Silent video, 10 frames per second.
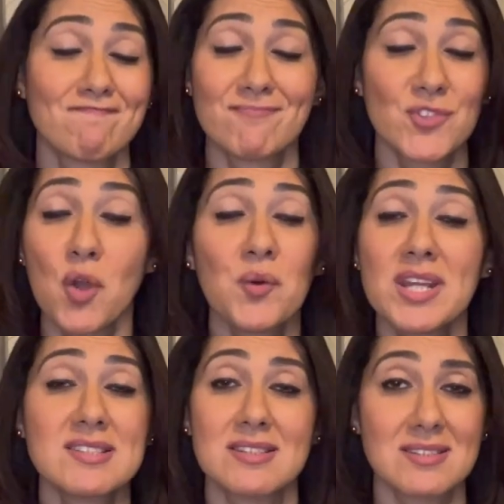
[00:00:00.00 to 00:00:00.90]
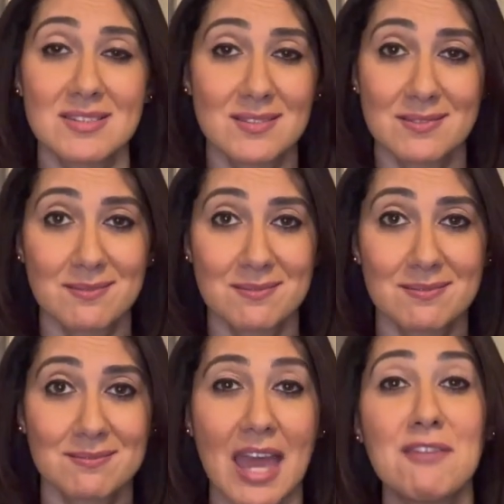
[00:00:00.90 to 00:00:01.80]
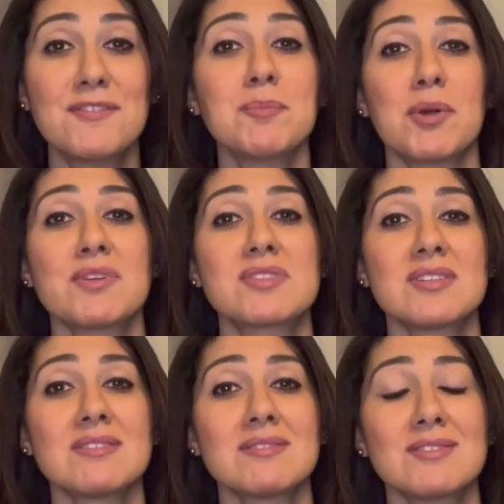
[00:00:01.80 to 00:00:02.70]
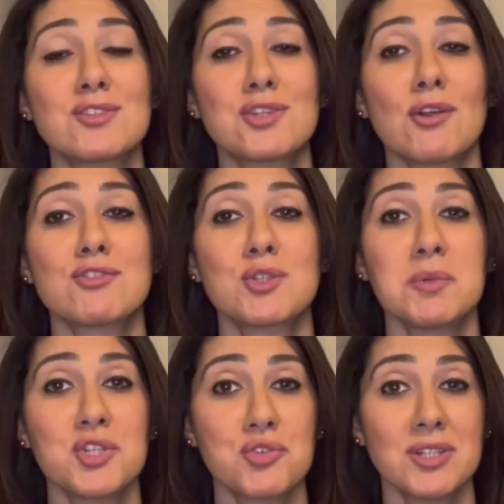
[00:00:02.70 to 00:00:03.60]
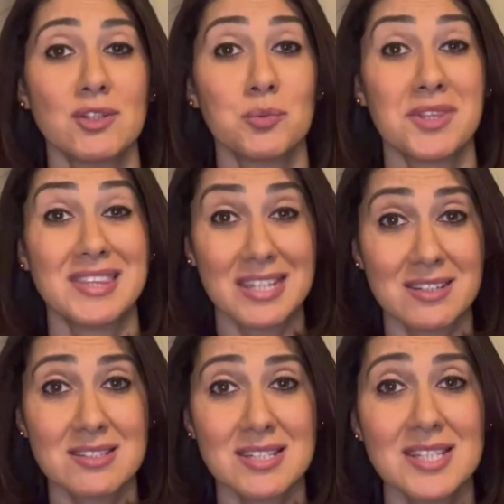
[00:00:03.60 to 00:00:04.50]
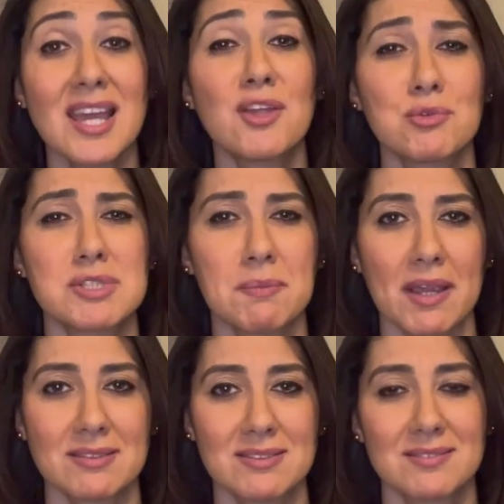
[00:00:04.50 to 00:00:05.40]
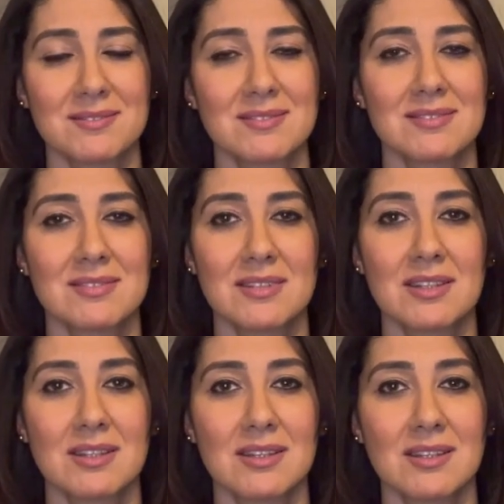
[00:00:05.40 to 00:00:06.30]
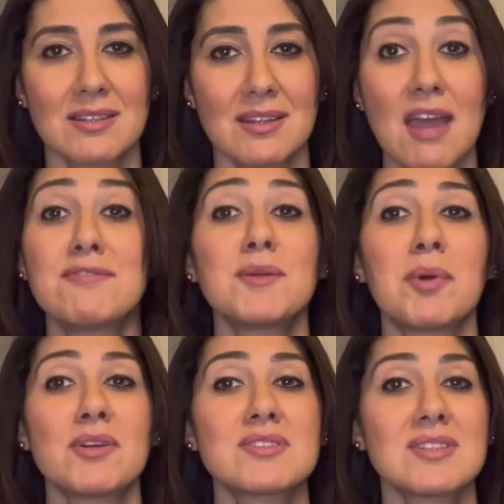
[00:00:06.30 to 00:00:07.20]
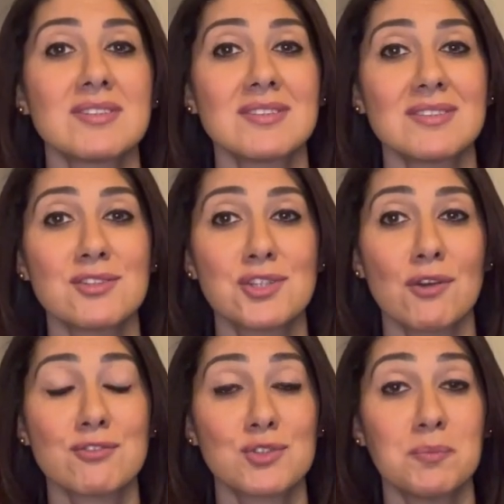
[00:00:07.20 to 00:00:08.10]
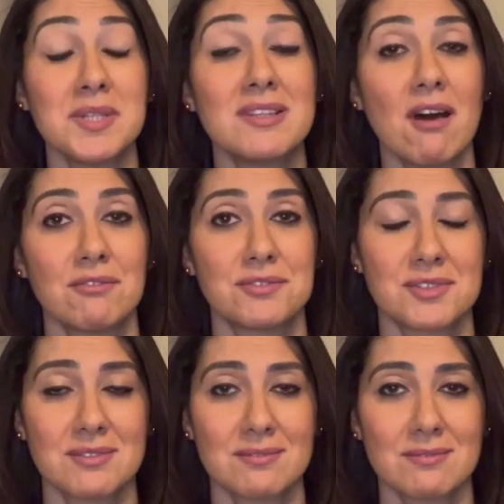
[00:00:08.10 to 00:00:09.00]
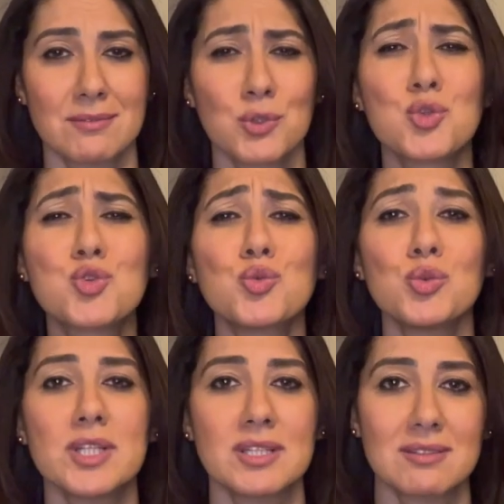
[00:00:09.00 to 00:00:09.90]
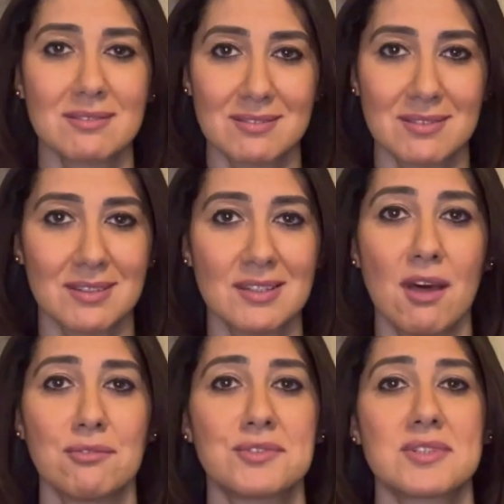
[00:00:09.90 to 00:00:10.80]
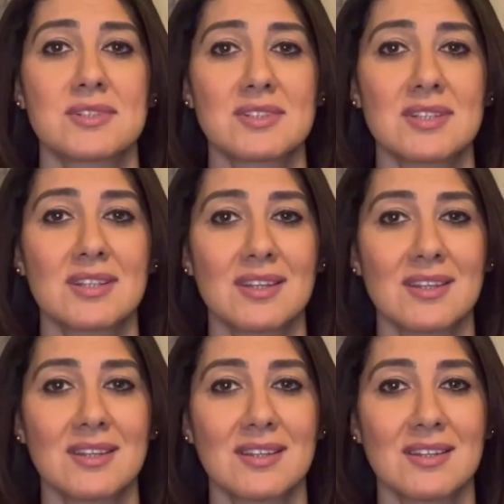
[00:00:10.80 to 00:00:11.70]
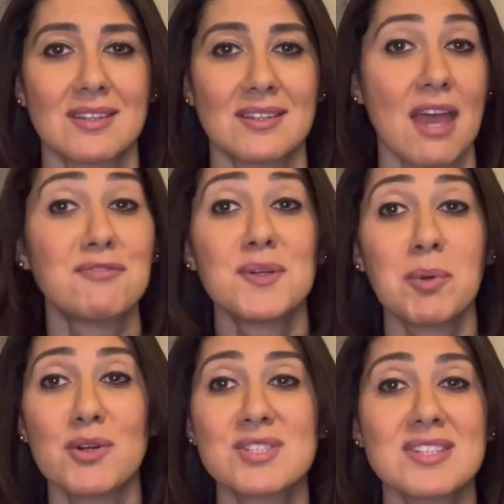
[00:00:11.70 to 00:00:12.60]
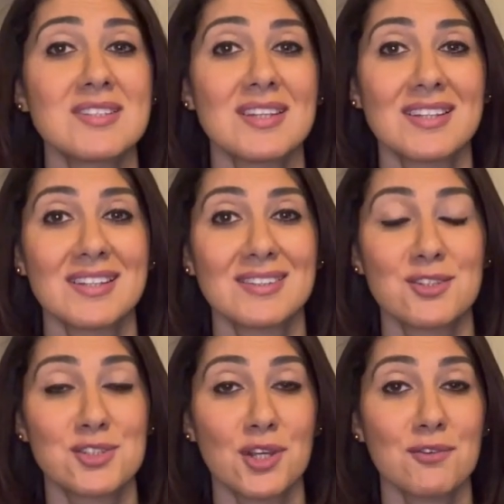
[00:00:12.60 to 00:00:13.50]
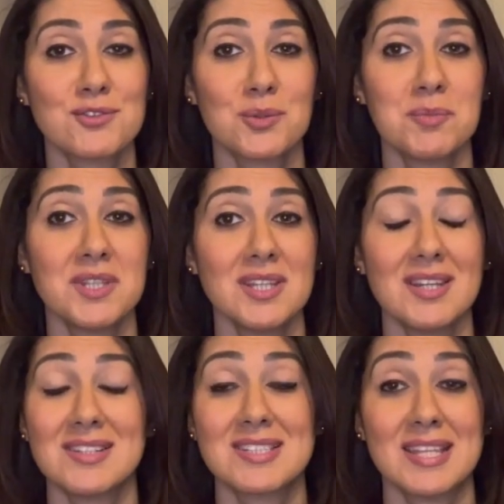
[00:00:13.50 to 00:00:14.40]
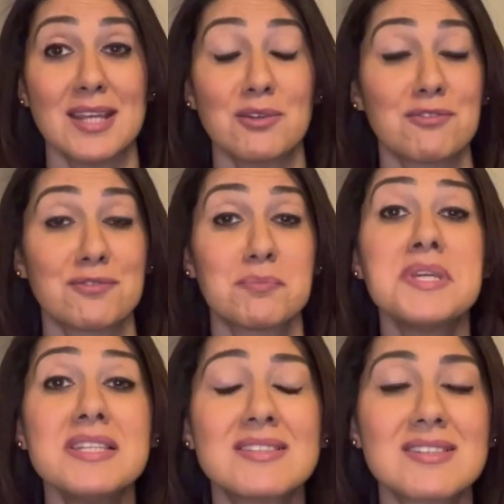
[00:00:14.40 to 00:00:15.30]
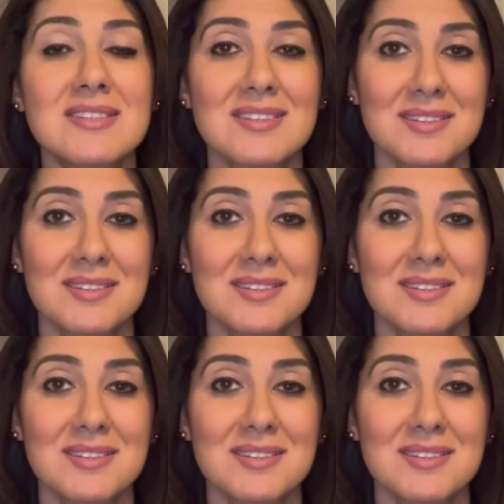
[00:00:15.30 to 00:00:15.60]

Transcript: No, it isn't. Every person deserves to be treated with dignity and respect. Every person deserves to be loved, truly loved. Every person deserves to be in a state of peace.